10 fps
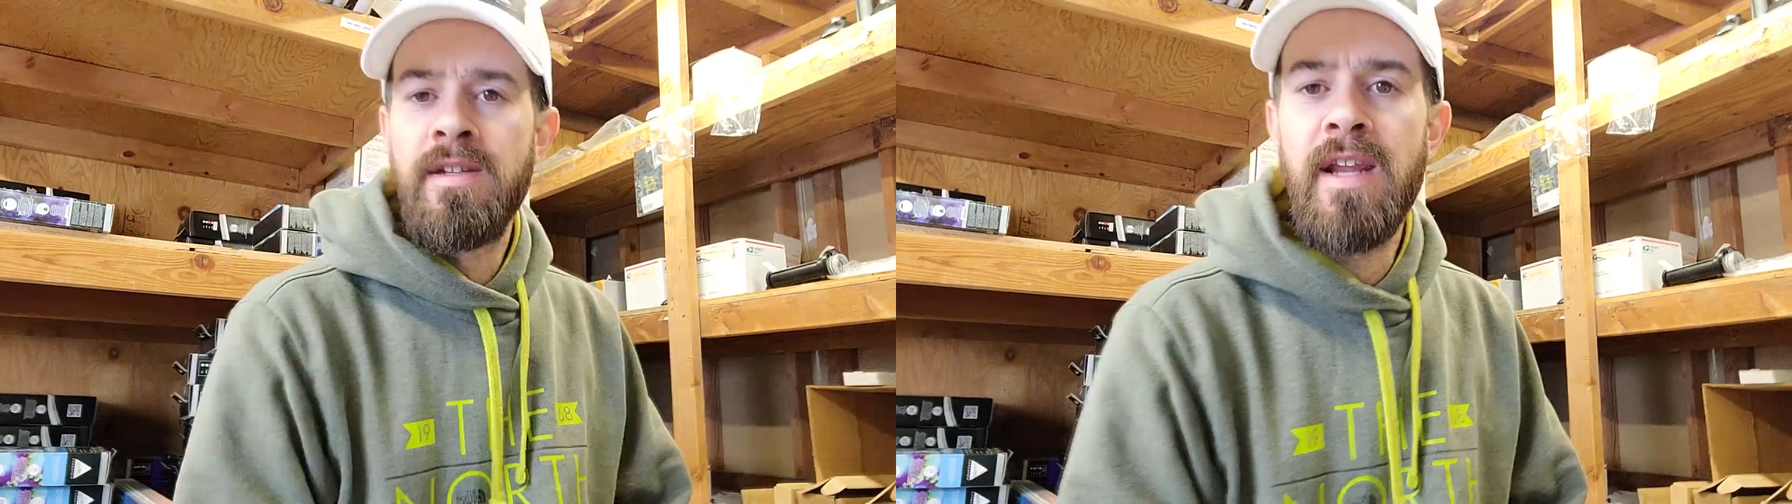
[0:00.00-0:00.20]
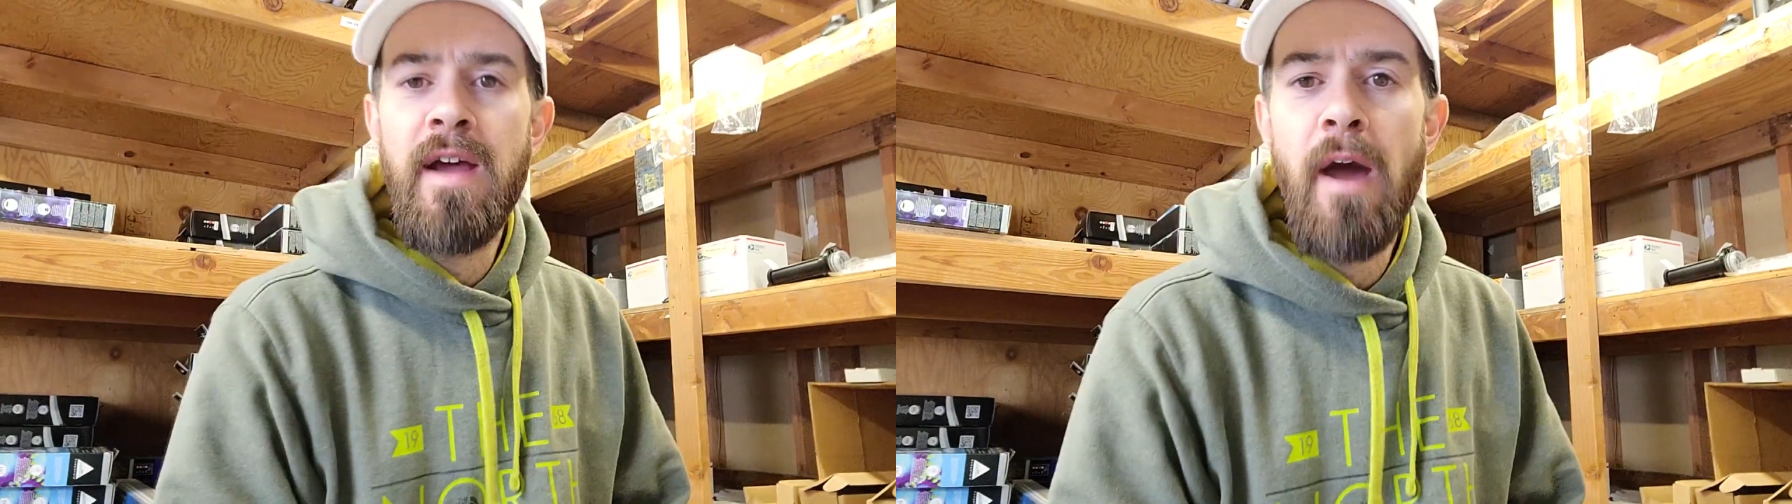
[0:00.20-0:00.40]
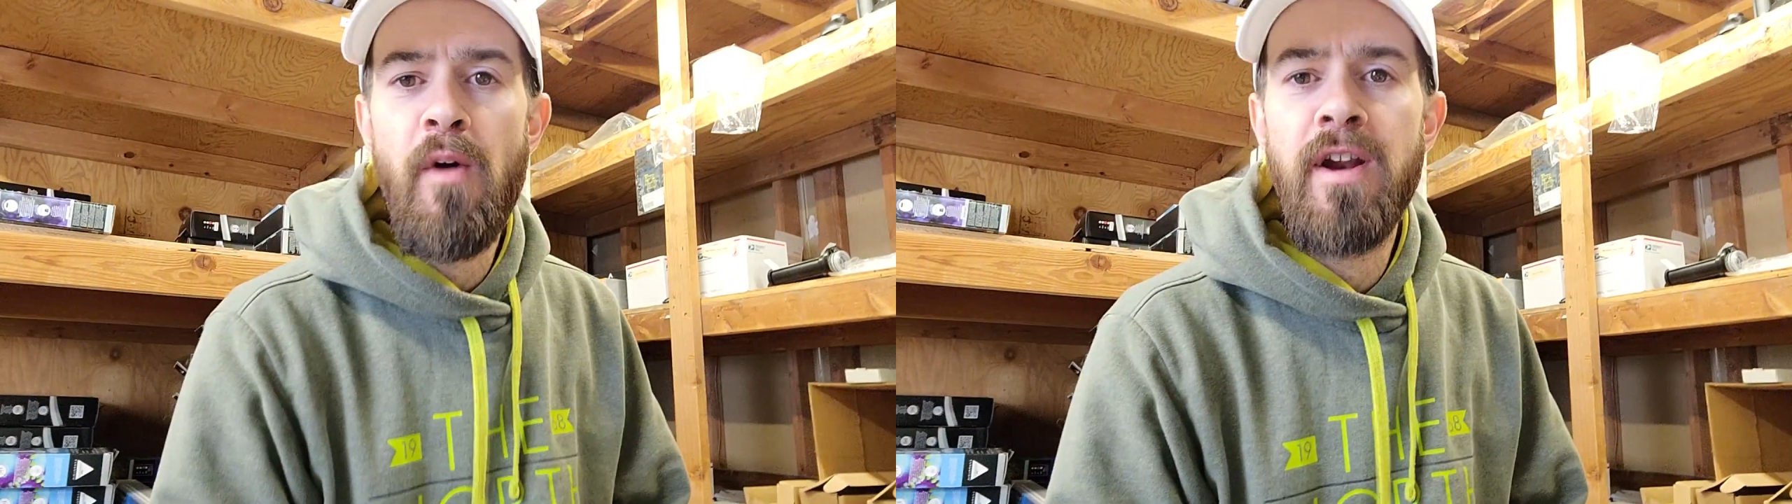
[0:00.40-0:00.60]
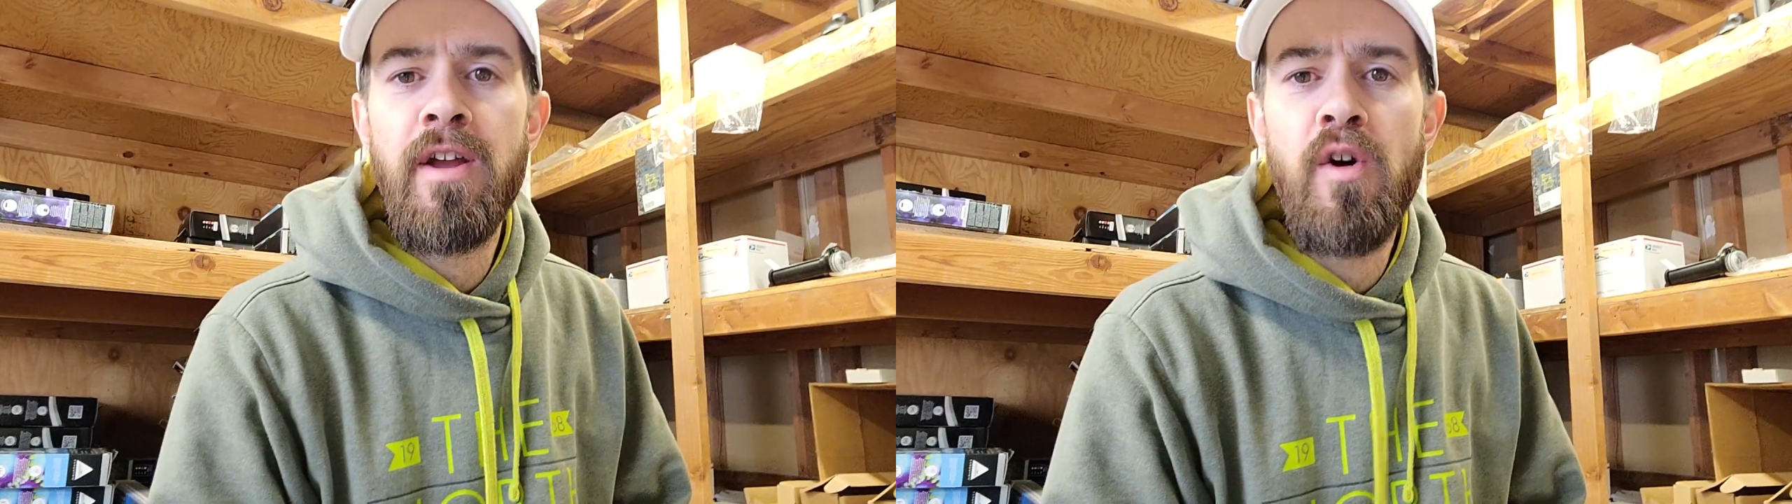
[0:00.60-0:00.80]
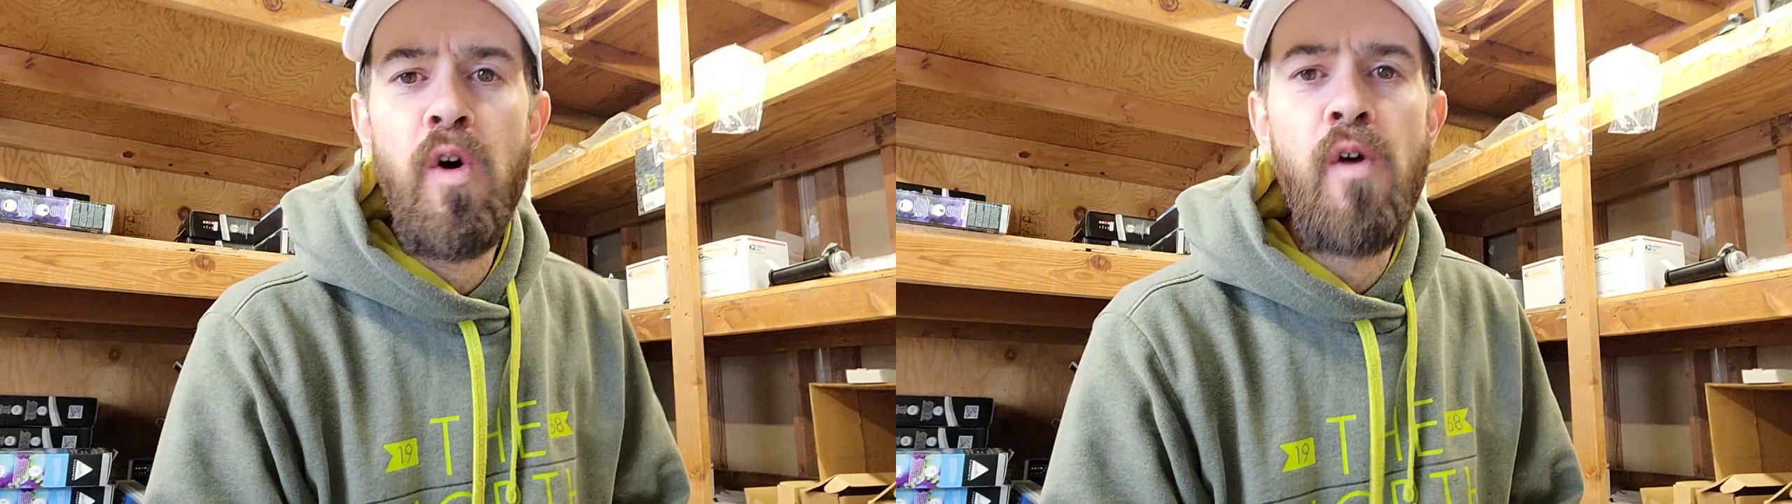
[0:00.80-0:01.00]
Today I wanted to
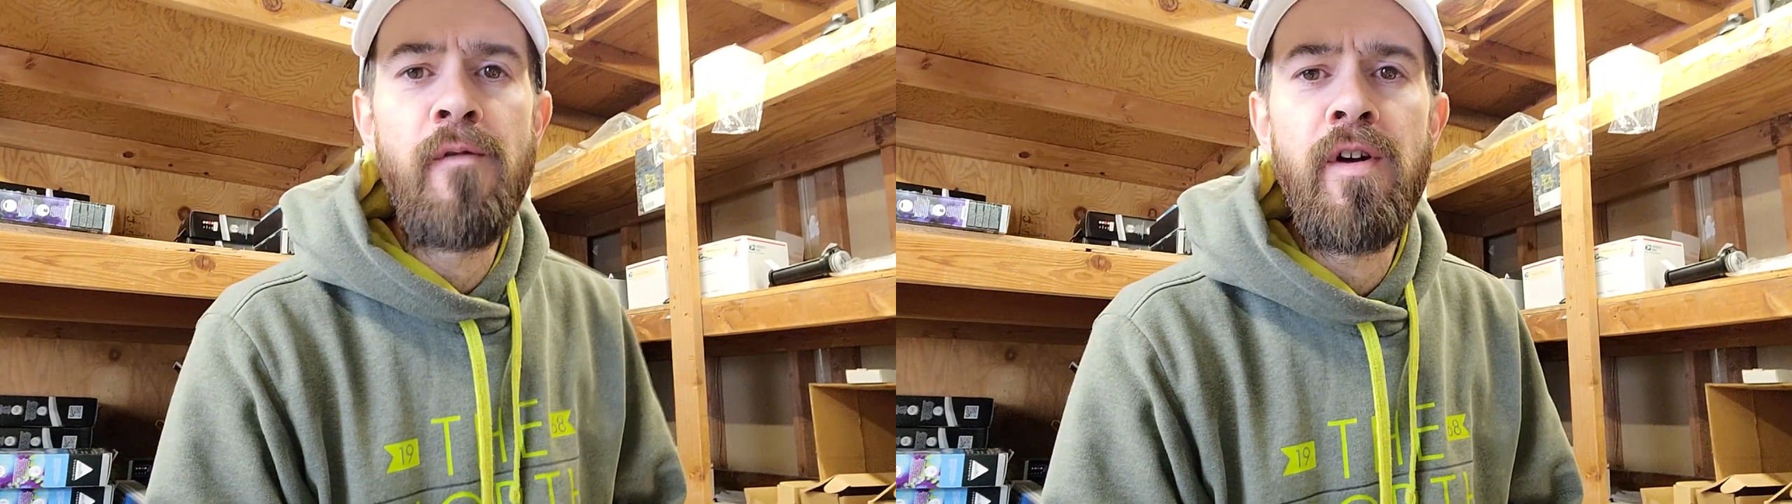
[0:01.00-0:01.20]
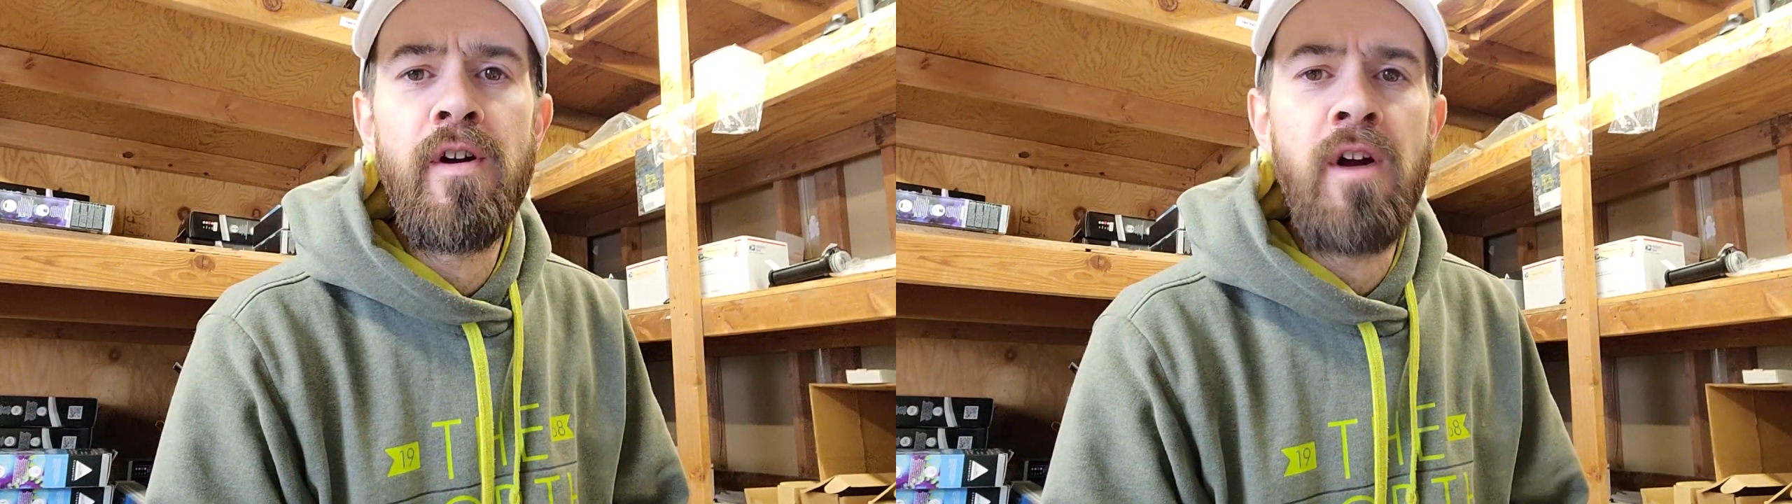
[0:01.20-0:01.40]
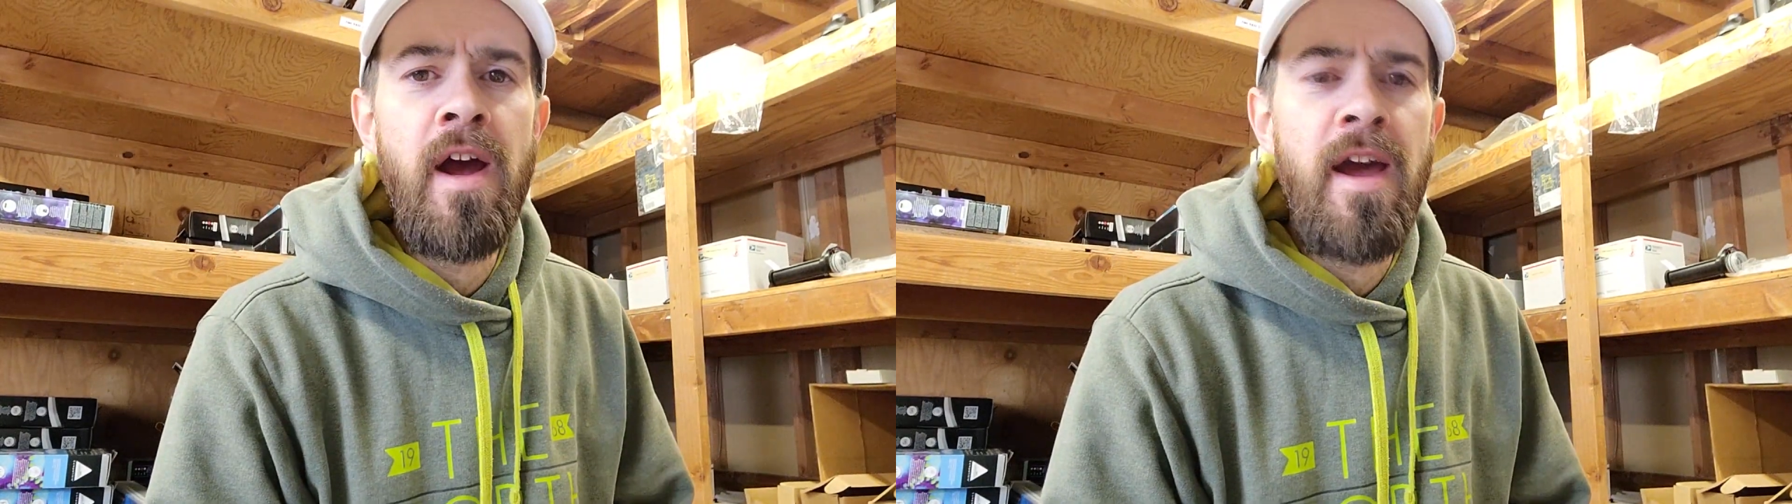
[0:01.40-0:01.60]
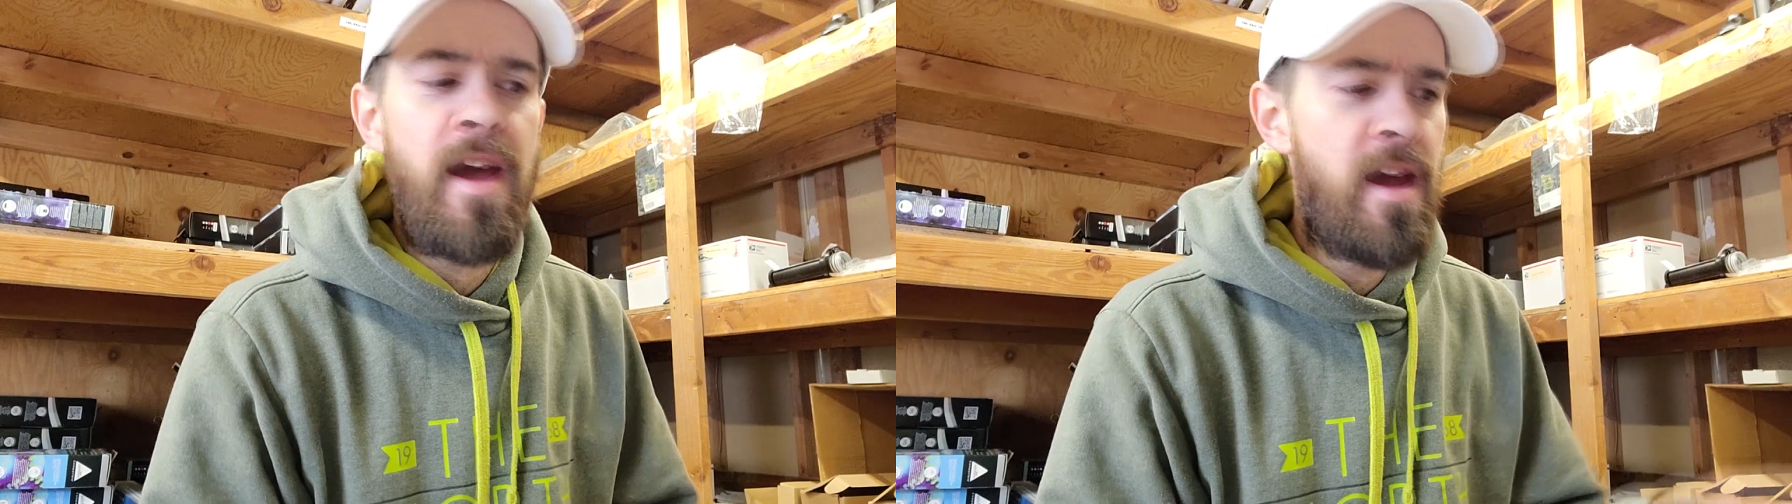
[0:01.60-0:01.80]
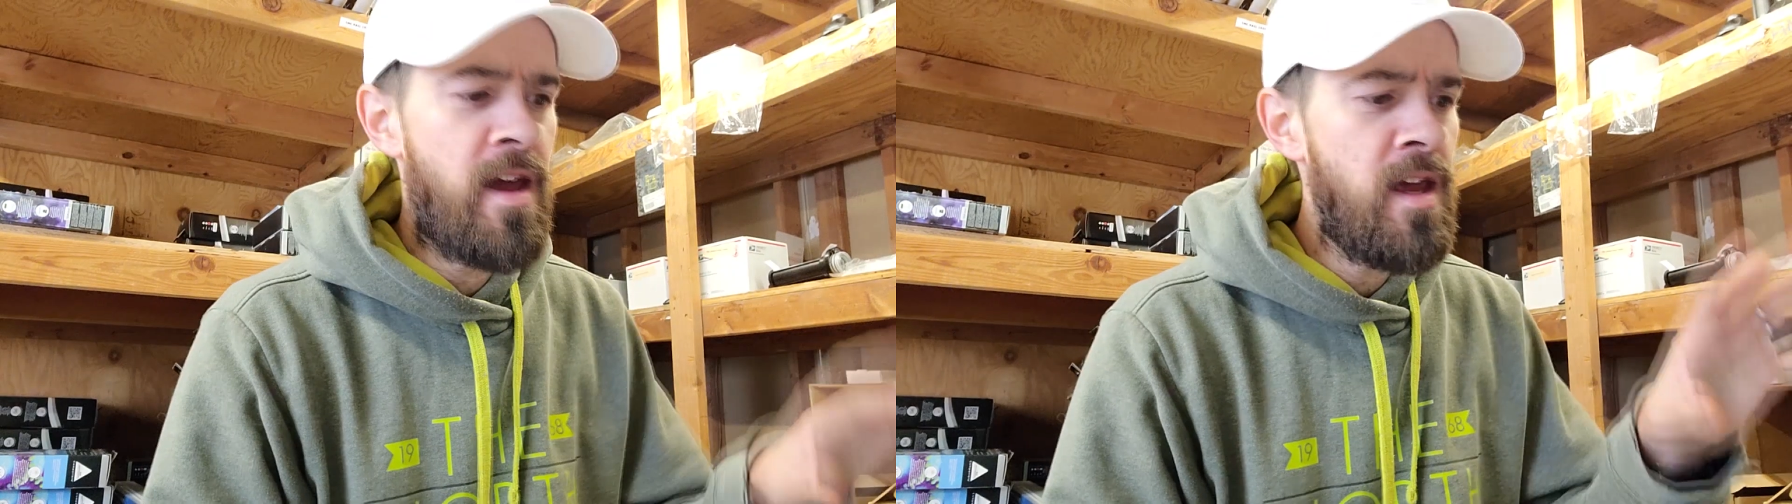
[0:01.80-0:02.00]
go over a